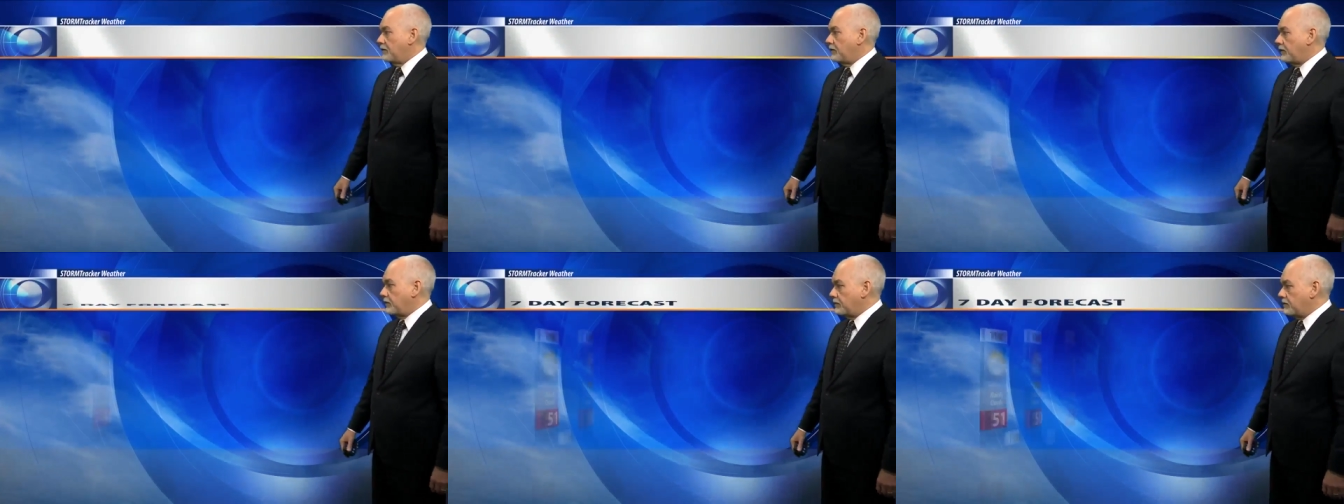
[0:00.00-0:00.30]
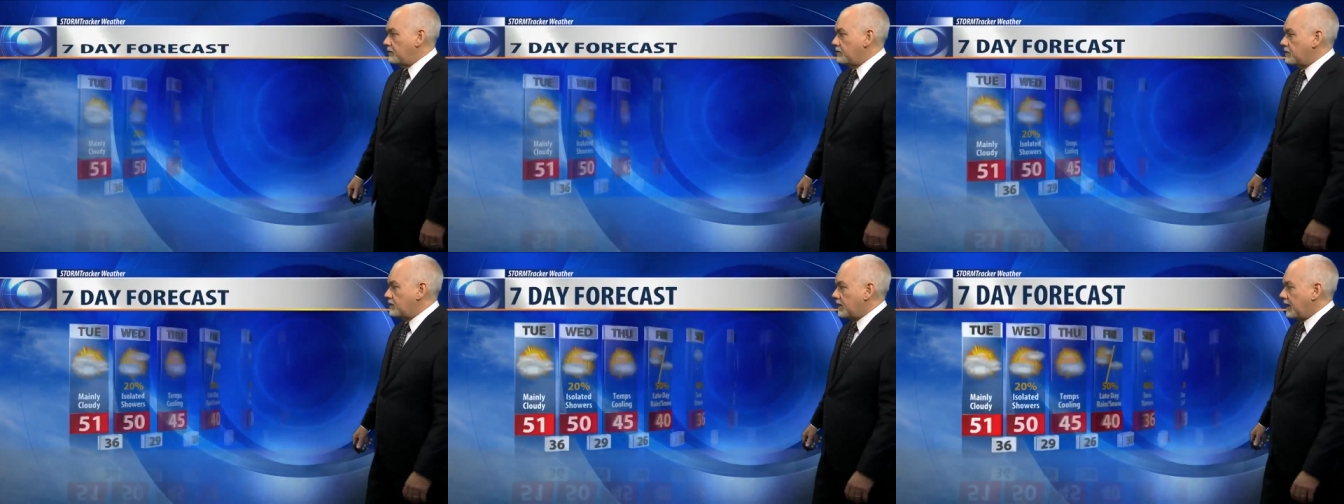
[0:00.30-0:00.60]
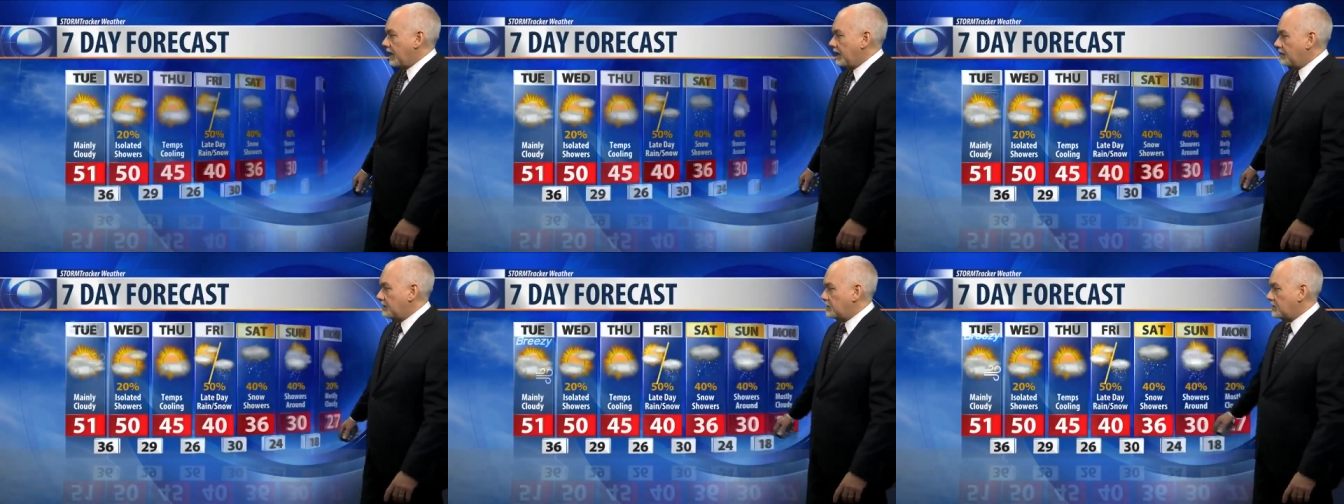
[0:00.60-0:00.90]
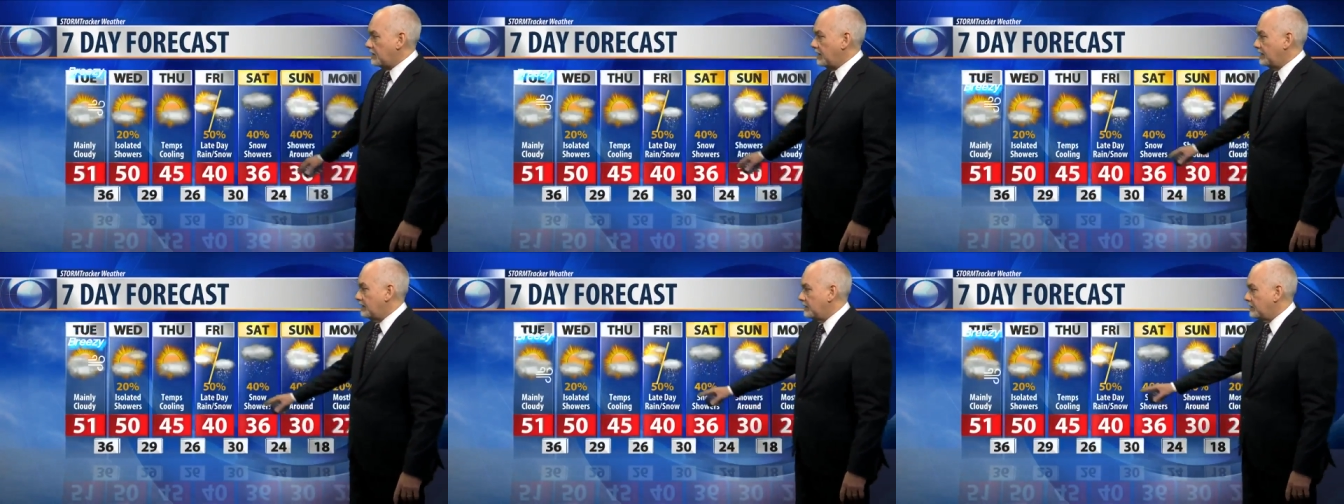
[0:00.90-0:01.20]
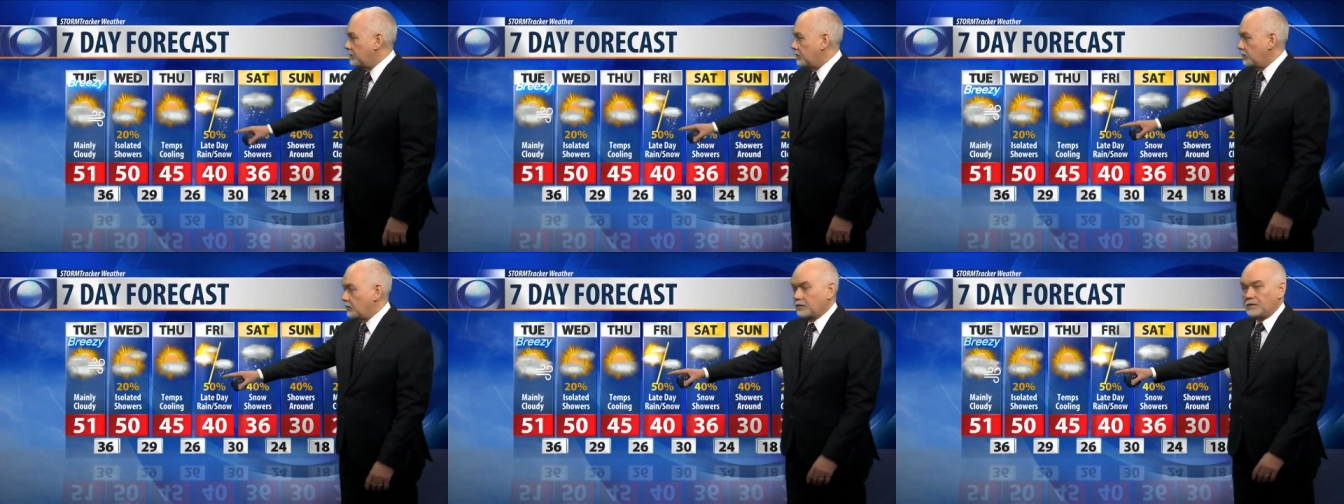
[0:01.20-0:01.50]
Thursday, slightly
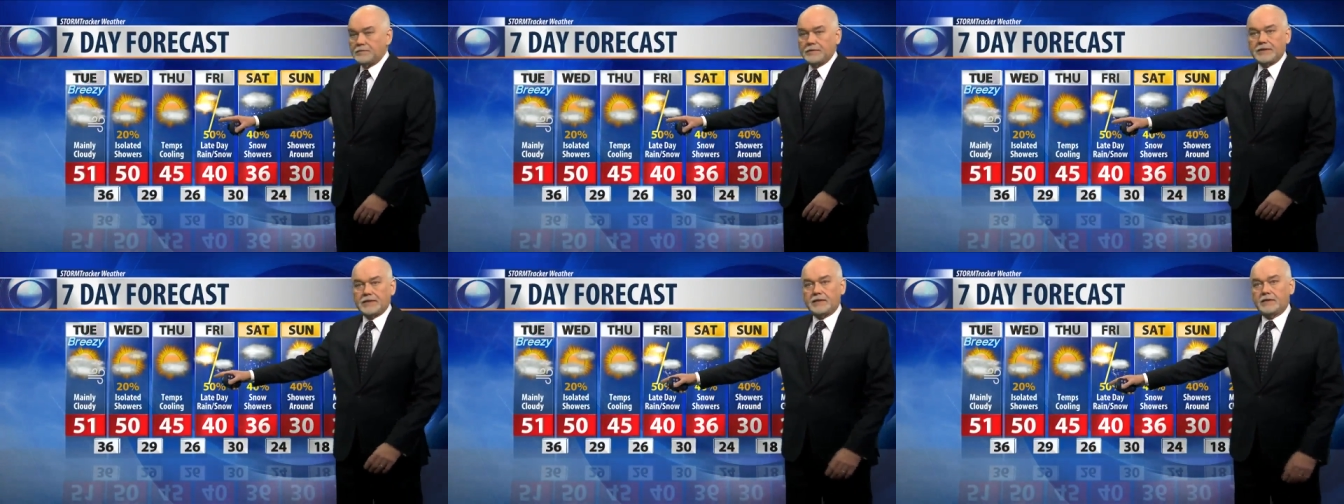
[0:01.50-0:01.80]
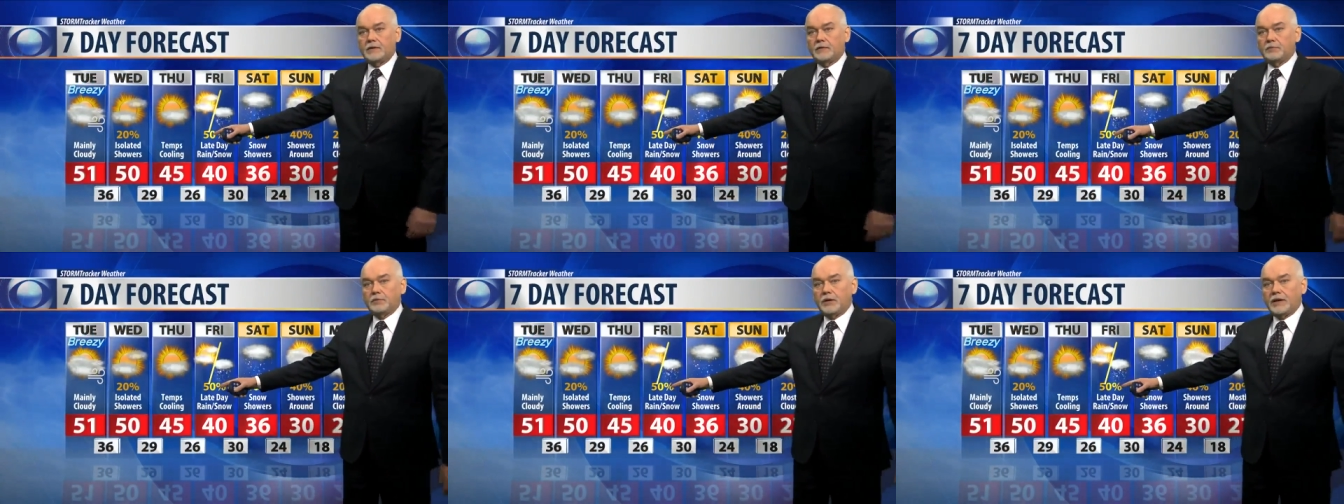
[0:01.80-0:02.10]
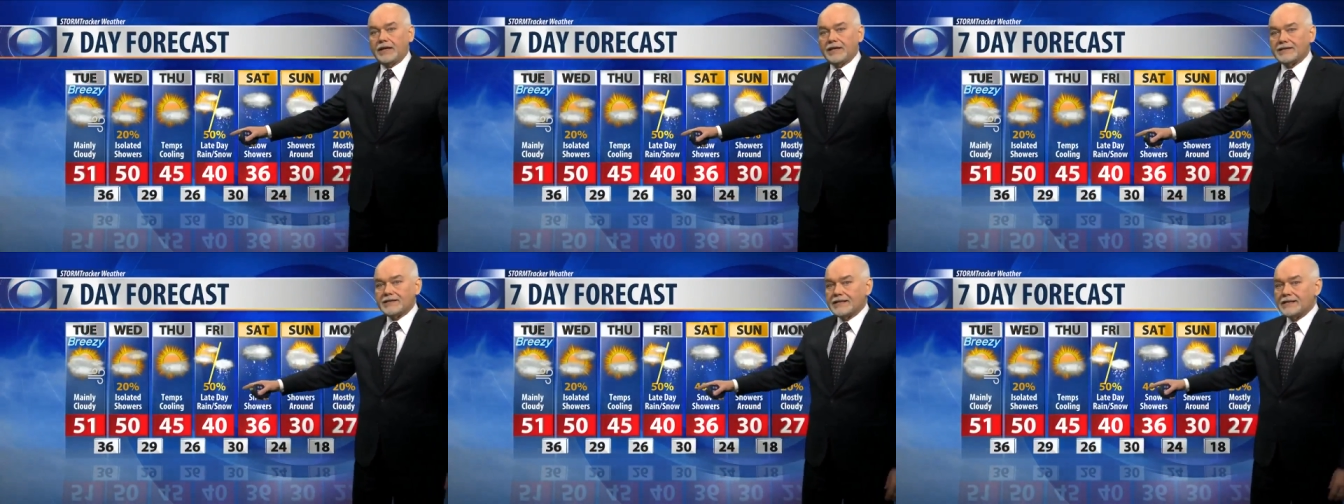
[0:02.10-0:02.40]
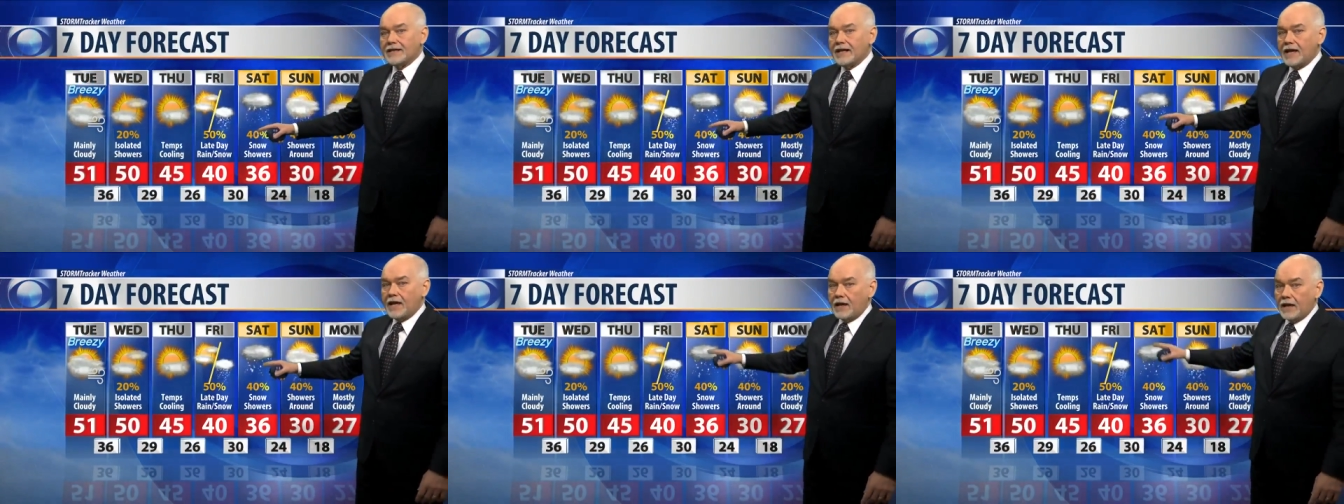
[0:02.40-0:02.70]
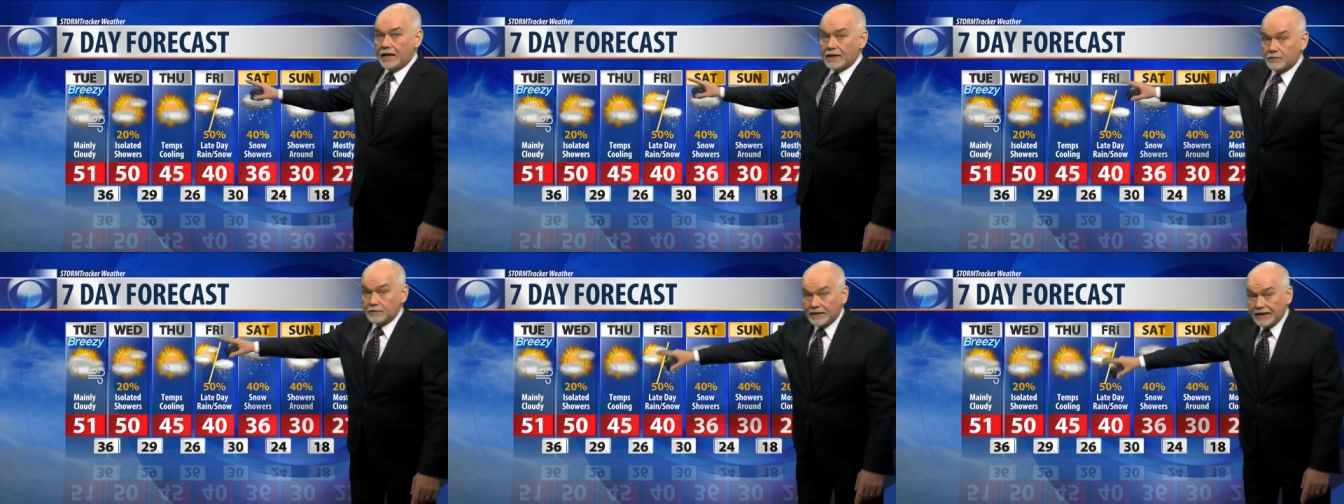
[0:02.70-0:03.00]
cooler, but still pleasant.
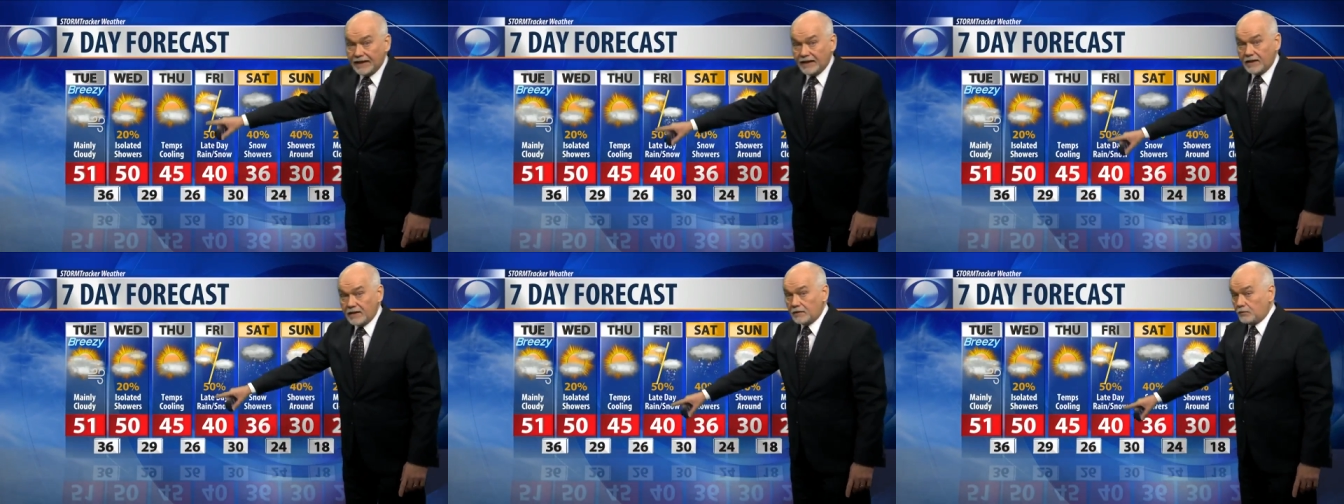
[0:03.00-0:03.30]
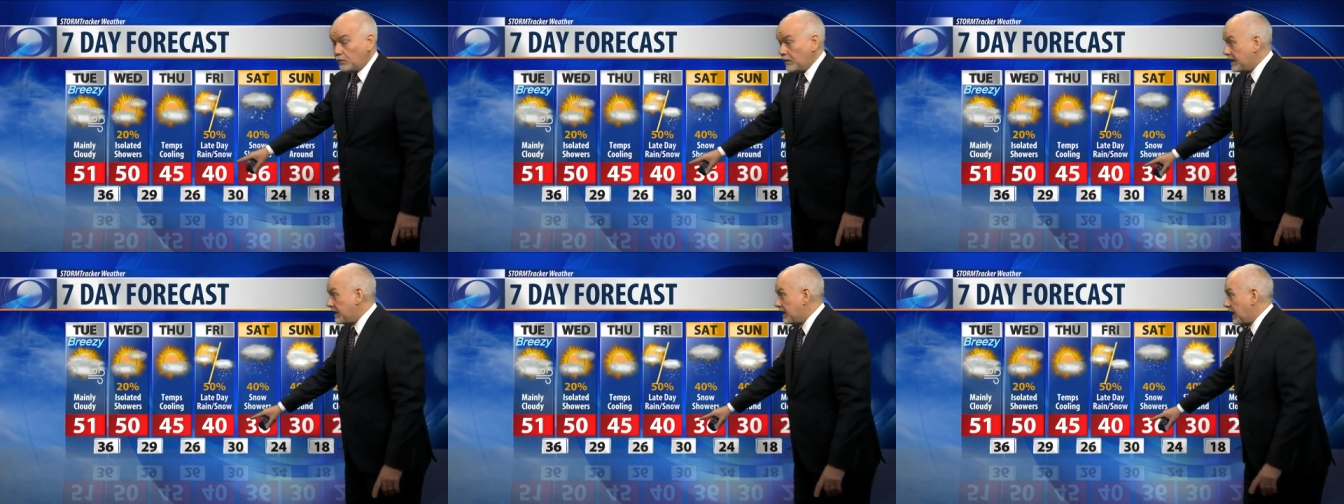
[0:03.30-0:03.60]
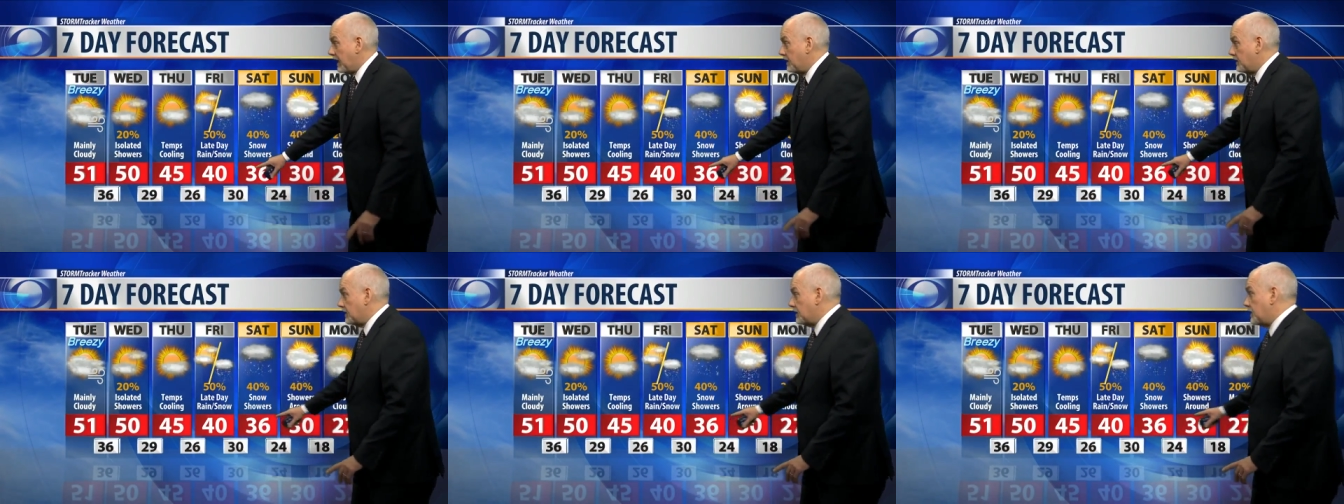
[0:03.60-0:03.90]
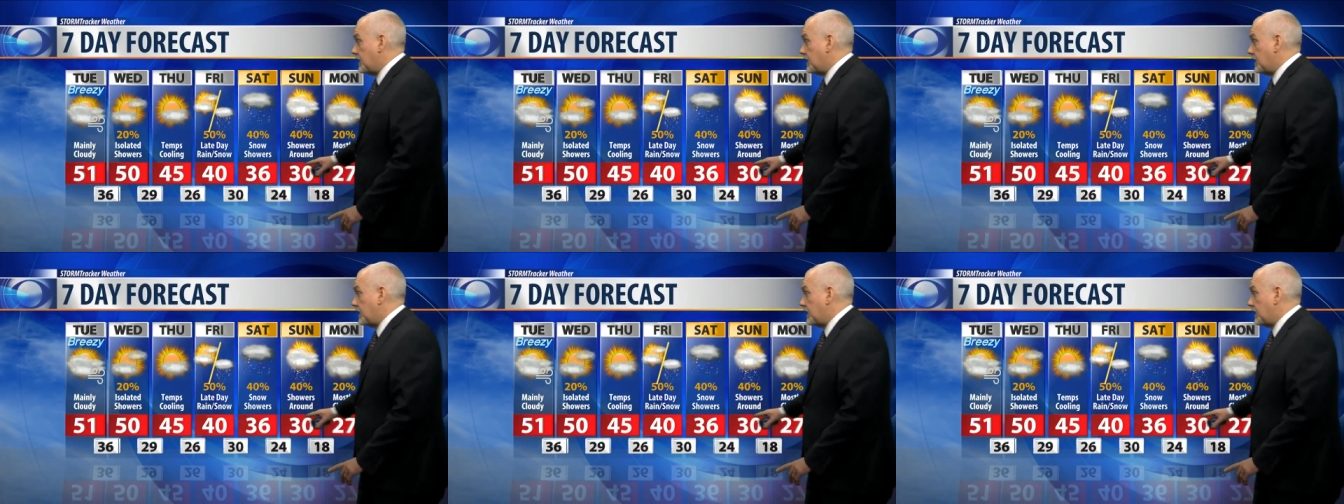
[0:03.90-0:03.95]
As we get into the weekend, the